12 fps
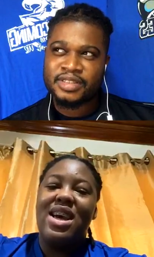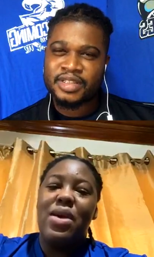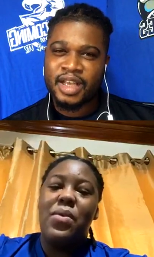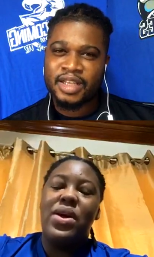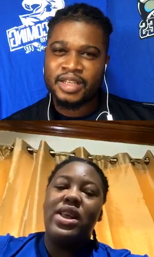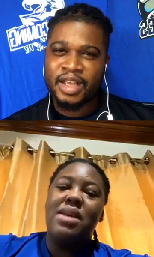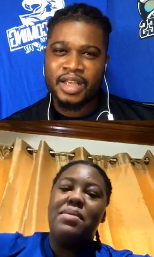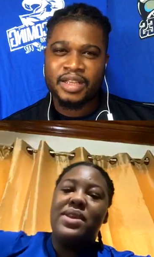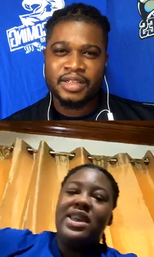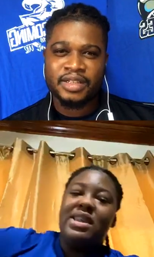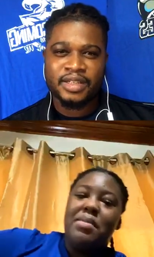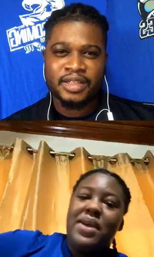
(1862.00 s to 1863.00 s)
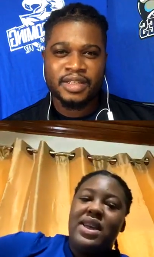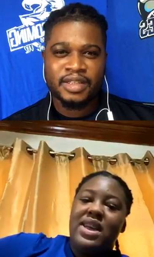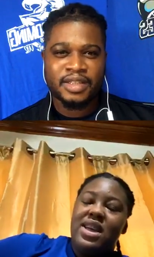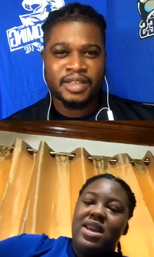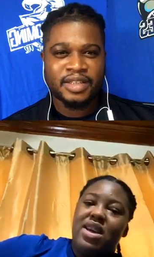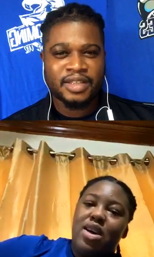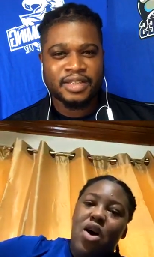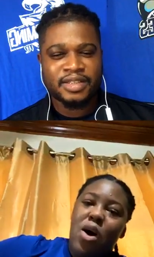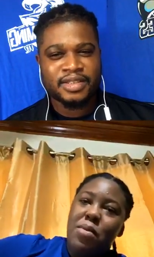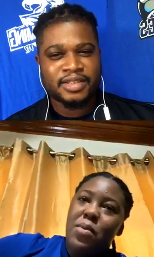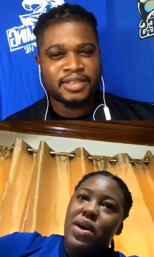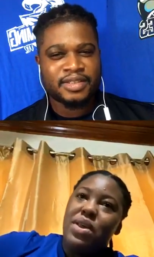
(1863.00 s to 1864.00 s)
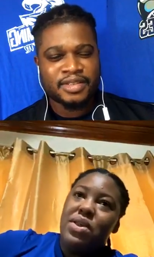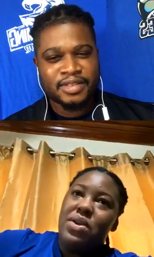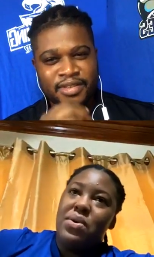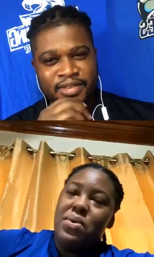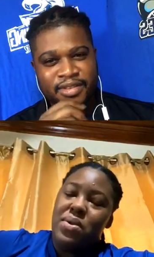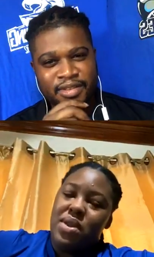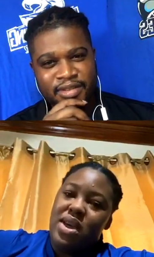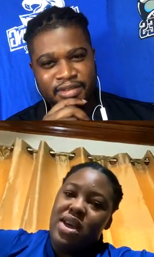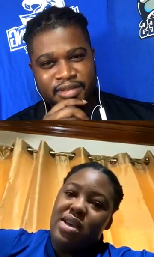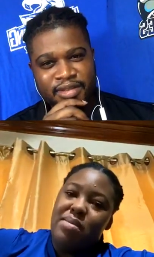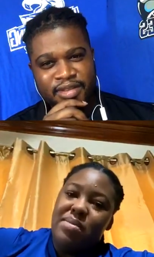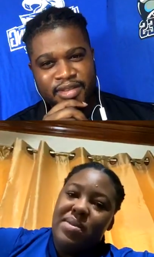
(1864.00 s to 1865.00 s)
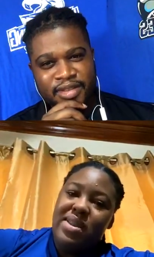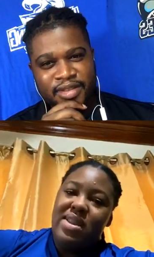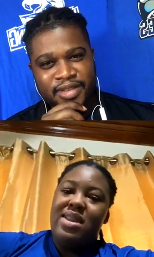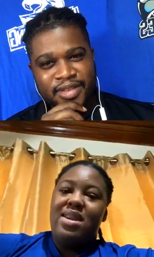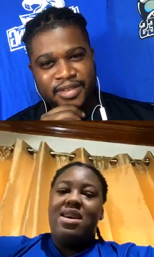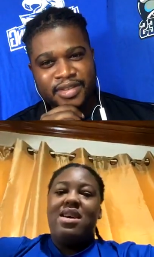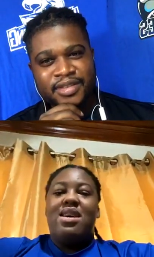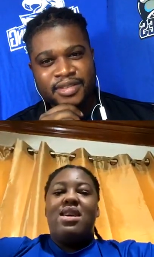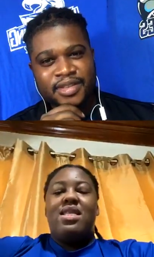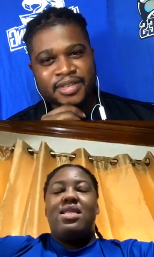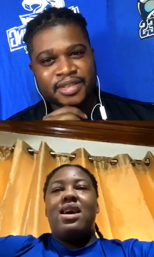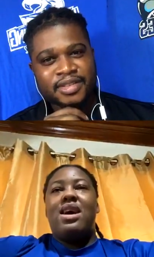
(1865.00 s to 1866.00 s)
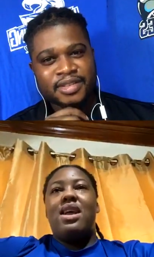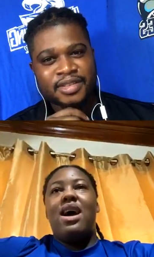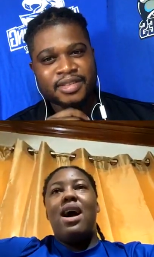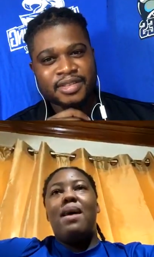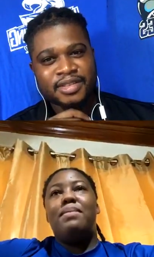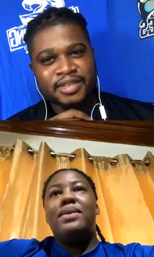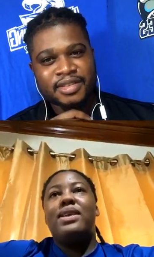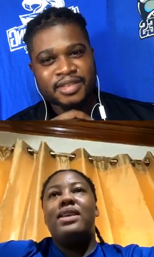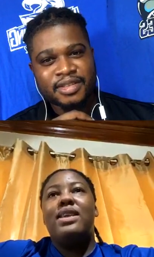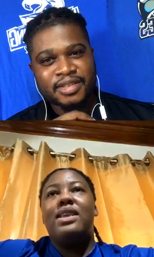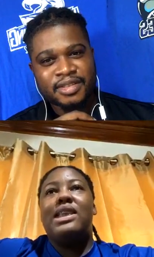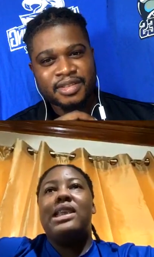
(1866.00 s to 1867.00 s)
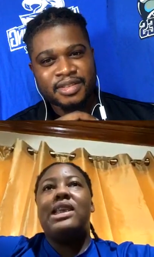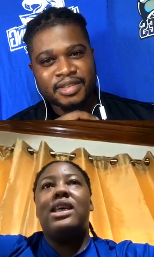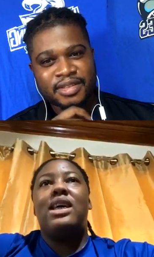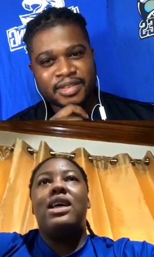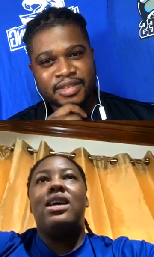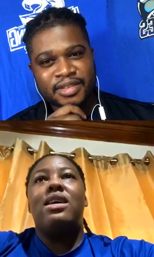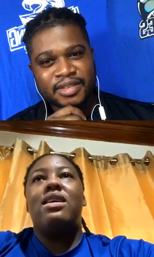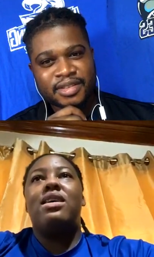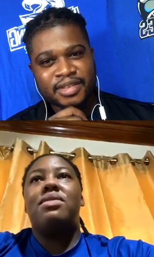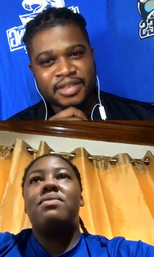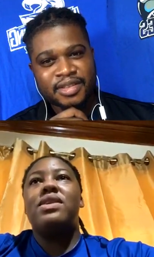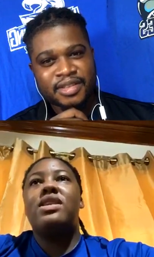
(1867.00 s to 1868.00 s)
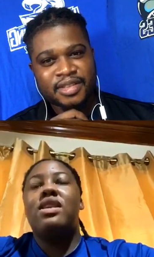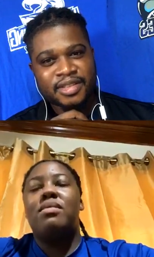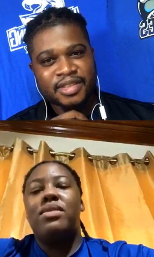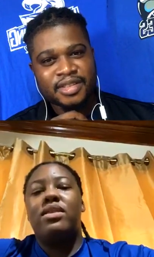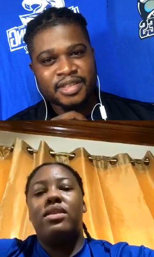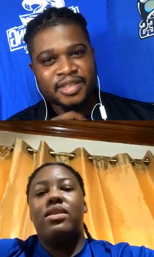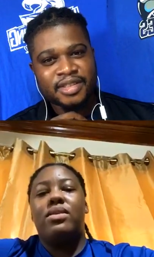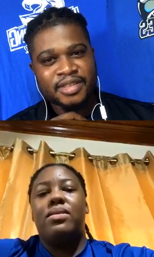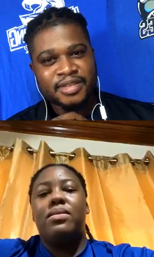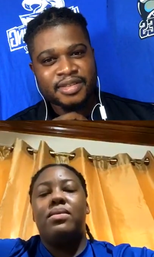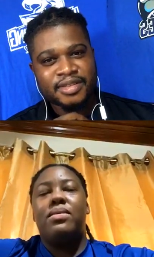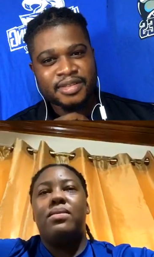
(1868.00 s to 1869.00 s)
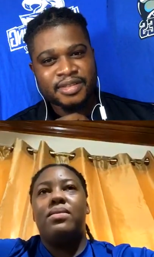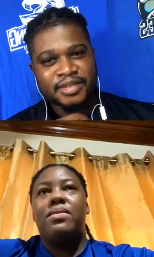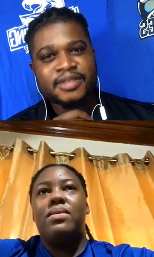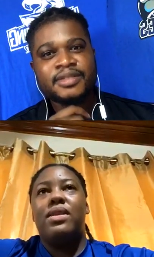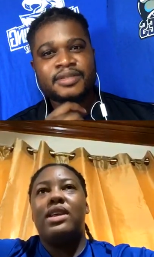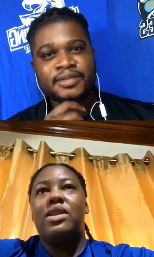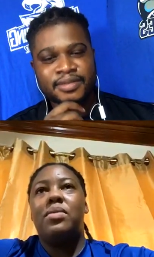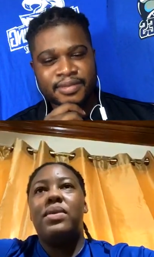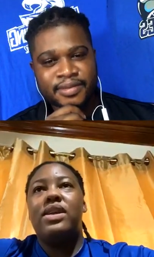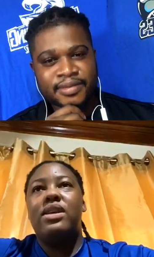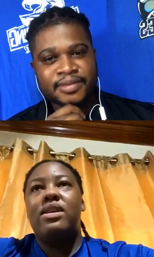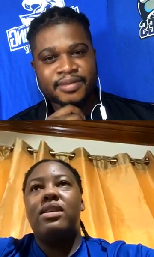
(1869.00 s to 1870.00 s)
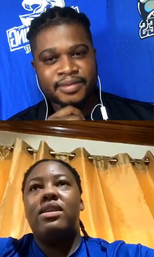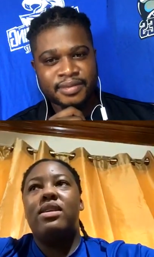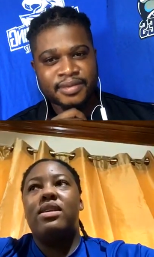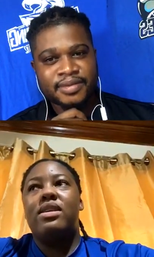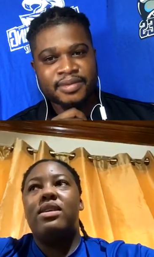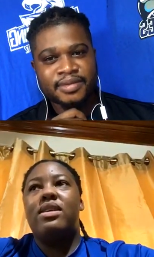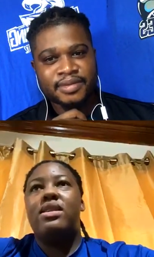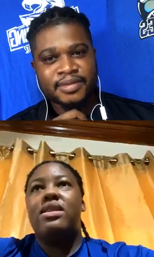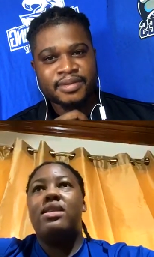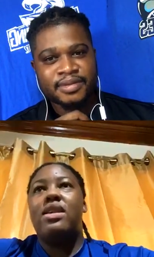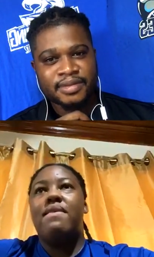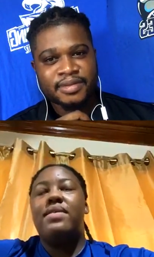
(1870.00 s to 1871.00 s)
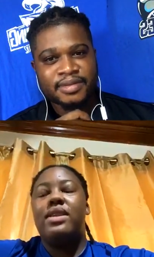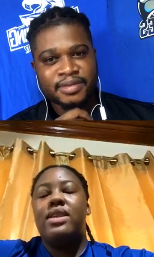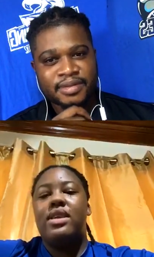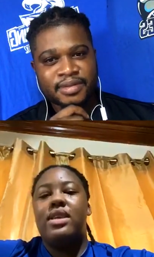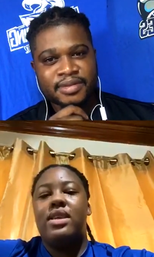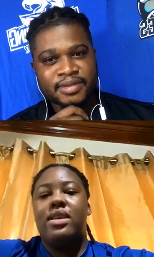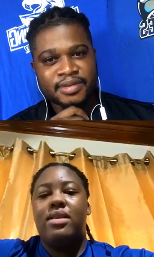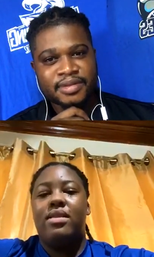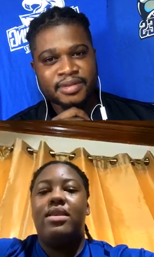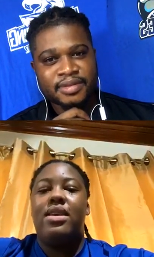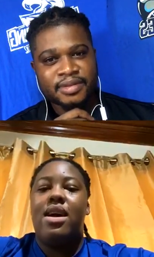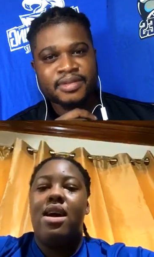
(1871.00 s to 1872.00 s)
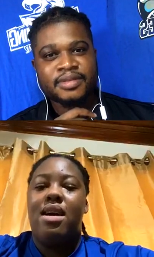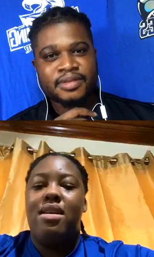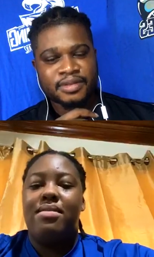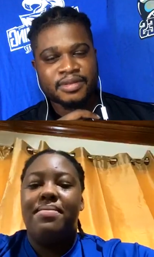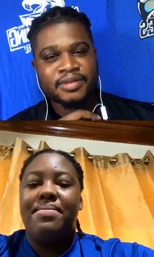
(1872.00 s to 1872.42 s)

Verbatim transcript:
Speaker 1: Well, he participated in the Commonwealth Youth Games that uh, three summers ago. That's 2017. Yeah.